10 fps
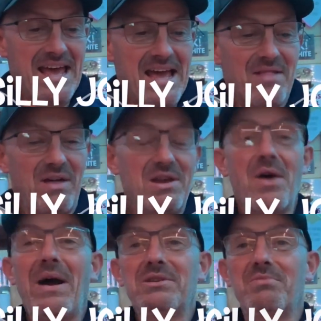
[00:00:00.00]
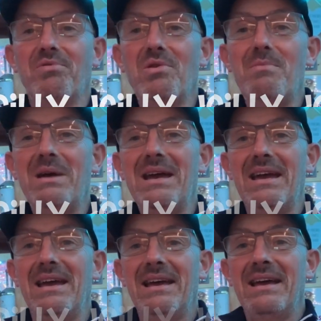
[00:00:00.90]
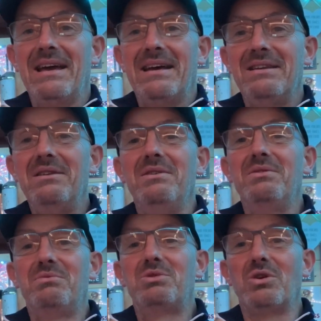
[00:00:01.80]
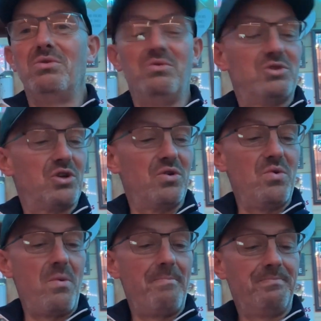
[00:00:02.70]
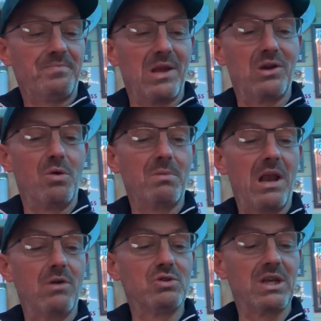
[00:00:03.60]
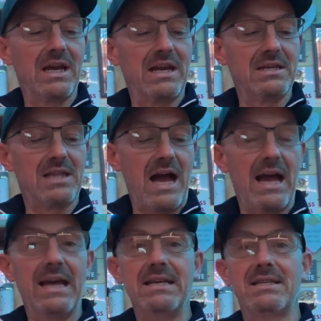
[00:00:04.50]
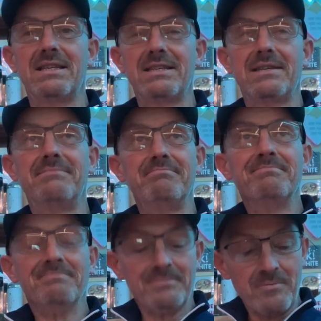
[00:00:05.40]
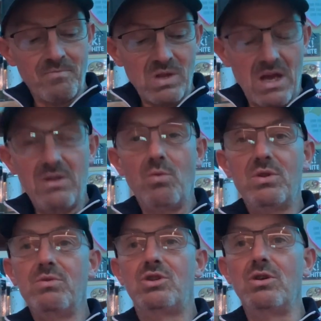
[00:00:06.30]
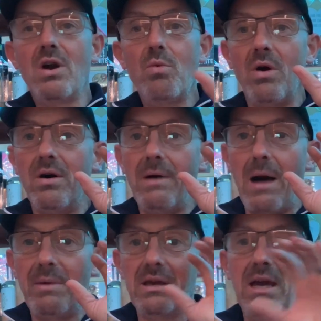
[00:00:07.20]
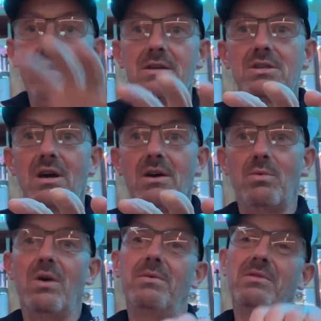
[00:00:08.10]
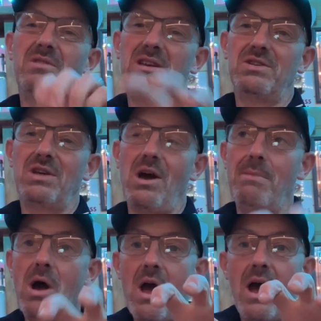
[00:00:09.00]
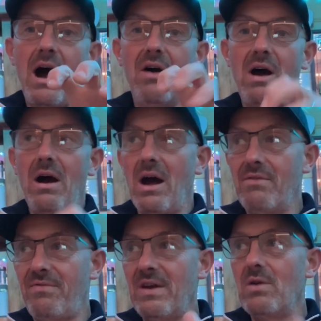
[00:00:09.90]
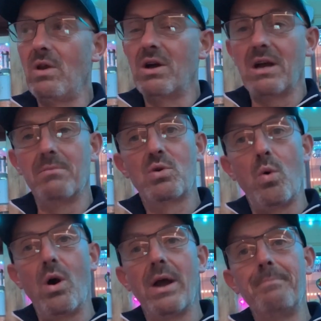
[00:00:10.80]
They know how to brew a beer to come close to Guinness. That is. Do you know what? I'm a Guinness. Well, not Guinness, but I feel like I'm quite.